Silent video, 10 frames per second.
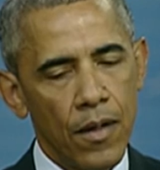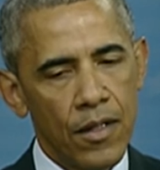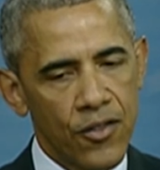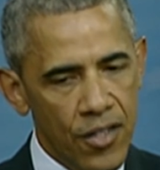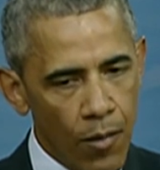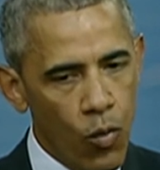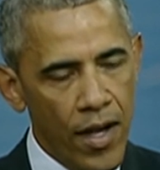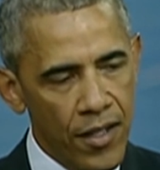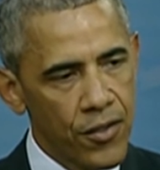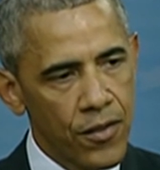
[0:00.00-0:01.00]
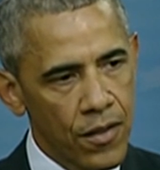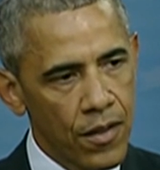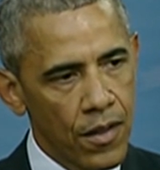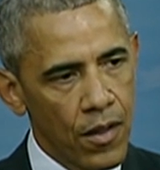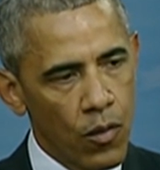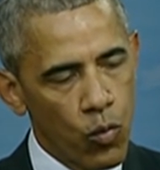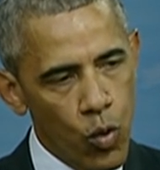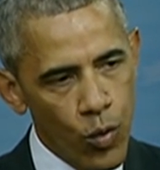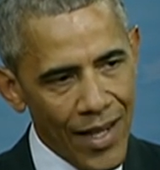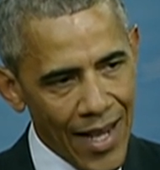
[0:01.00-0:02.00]
in some ways,
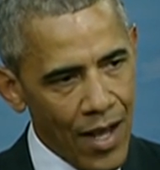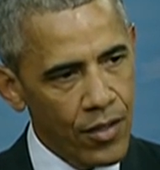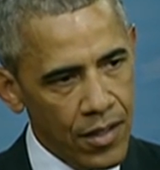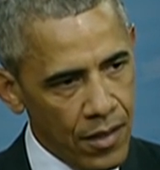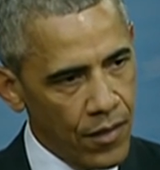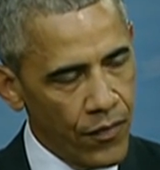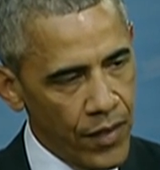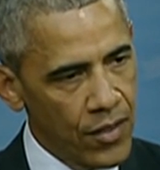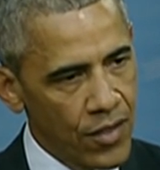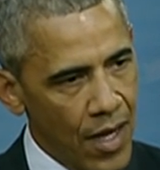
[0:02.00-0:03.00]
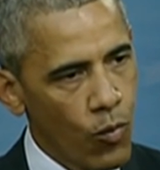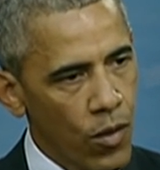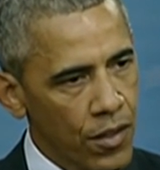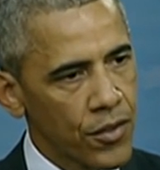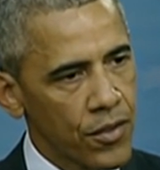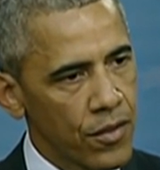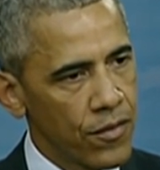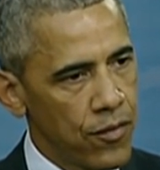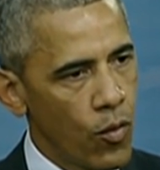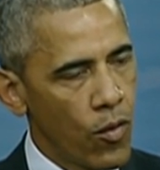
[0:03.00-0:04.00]
rooting out these networks
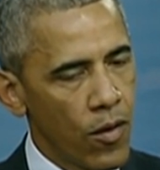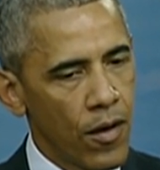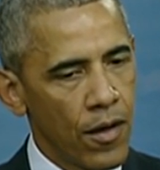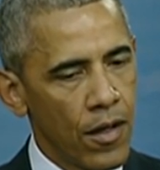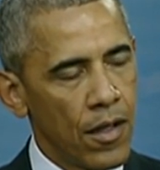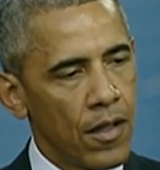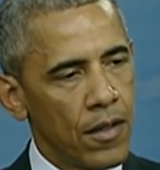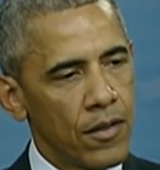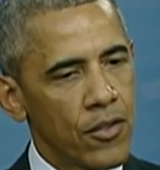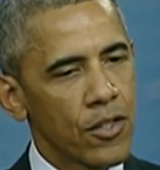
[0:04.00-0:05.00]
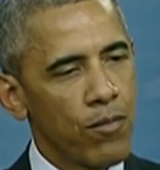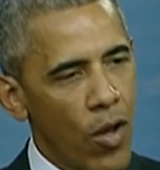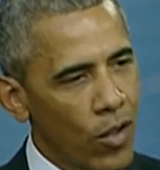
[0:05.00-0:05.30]
for small